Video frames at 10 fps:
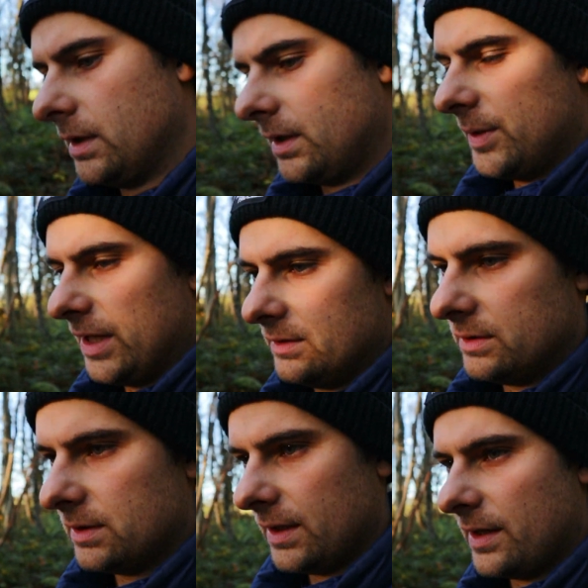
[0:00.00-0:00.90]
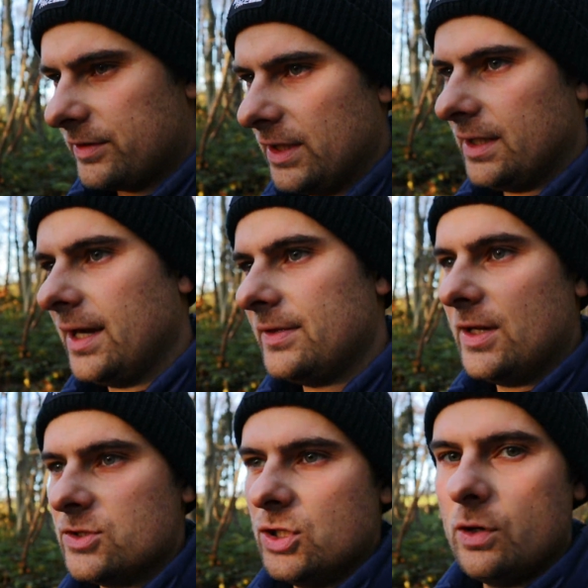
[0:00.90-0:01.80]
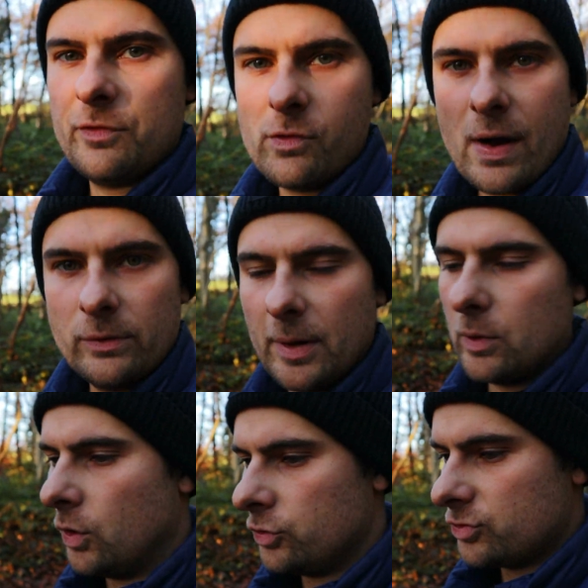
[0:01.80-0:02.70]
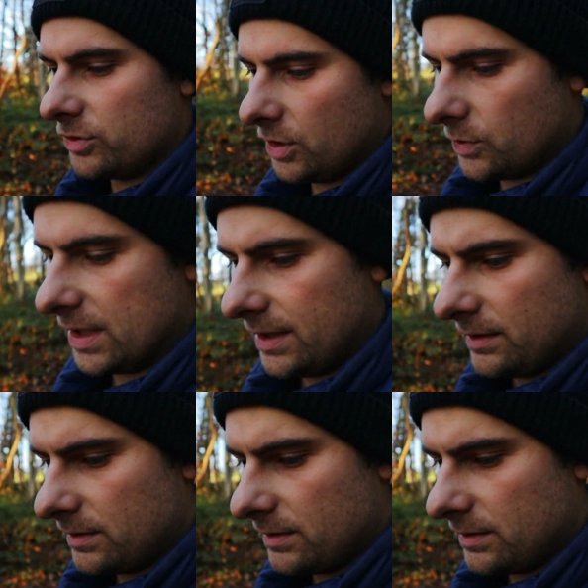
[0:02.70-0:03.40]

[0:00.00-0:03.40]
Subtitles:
I mean, I think you can get these new for around about 100 UK.